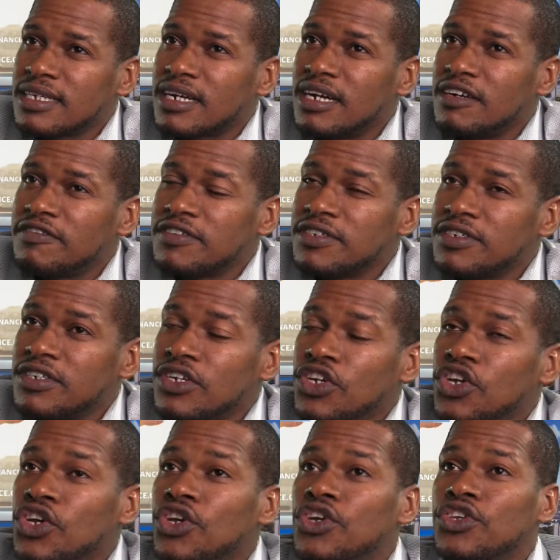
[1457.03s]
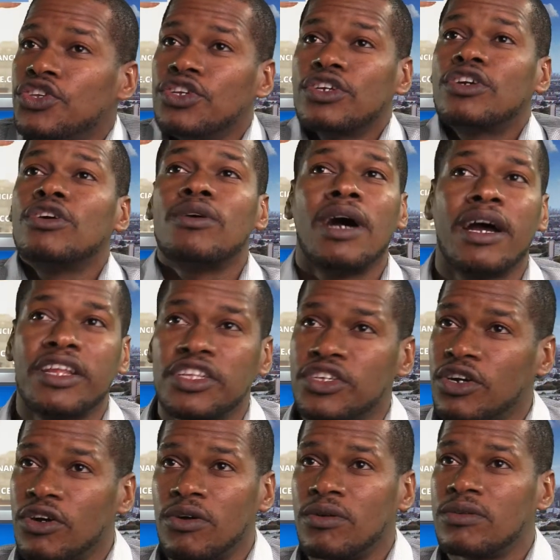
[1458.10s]
covered, you go out in
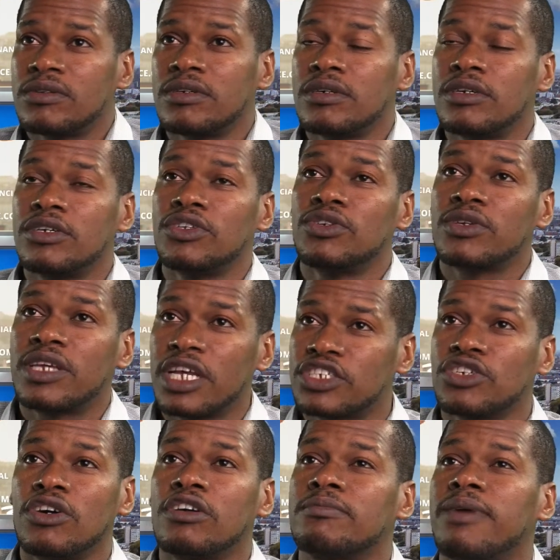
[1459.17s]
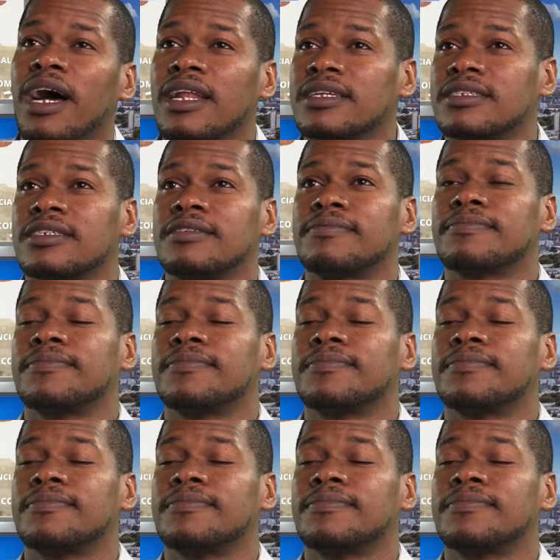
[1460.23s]
your own, you get your own policy.